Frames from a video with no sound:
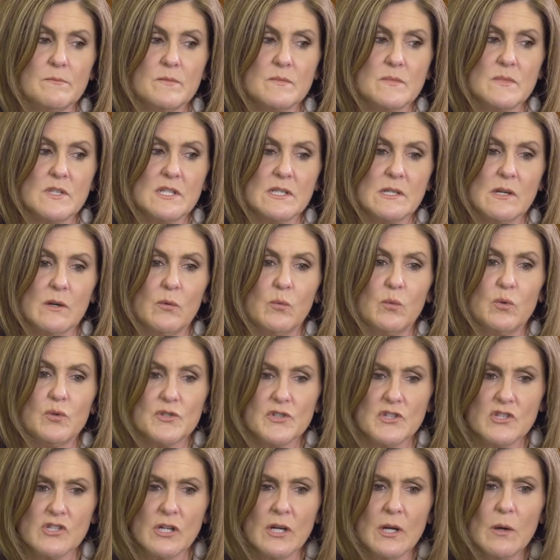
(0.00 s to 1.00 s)
So we'll
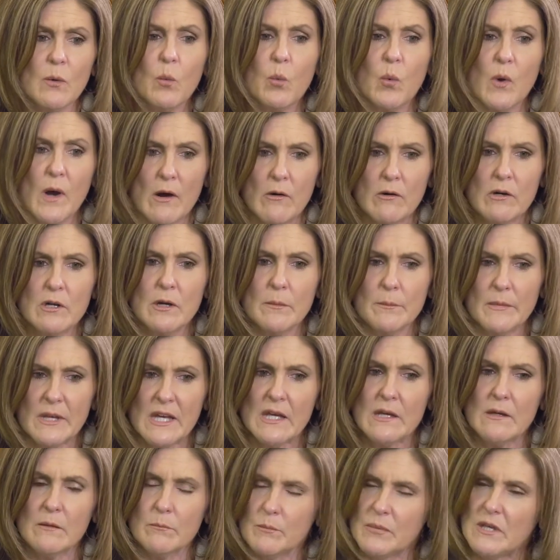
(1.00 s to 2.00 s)
start
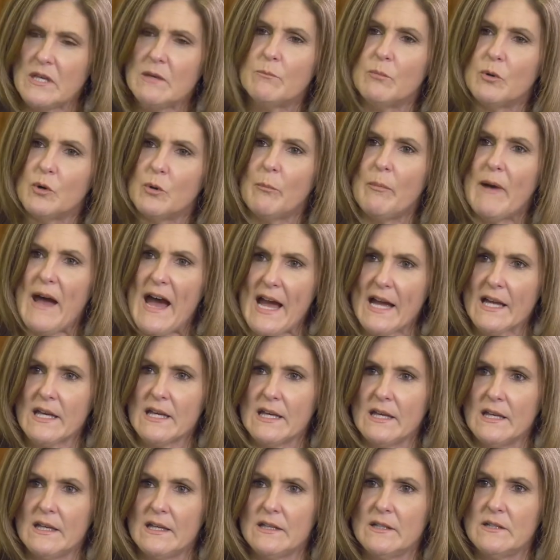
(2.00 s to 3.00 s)
welcoming people back
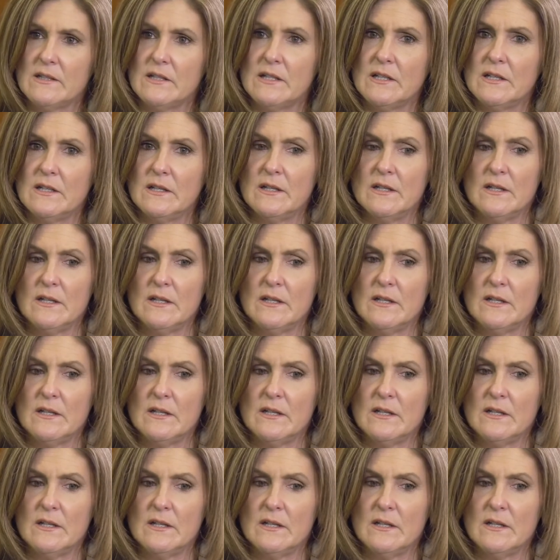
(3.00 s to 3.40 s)
in